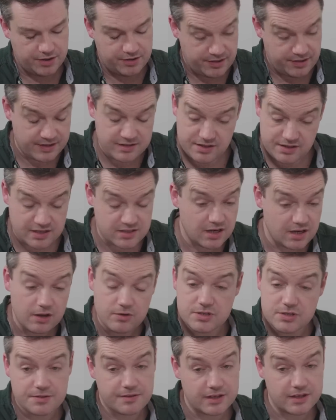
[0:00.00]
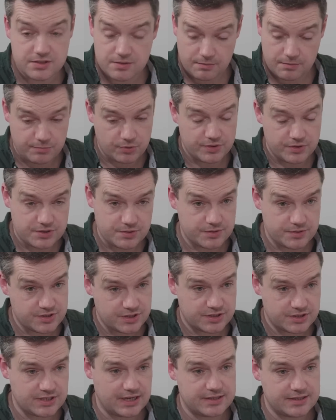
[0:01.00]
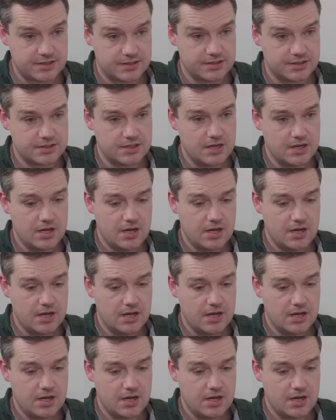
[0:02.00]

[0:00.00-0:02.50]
there's loads of things you can point to as successes.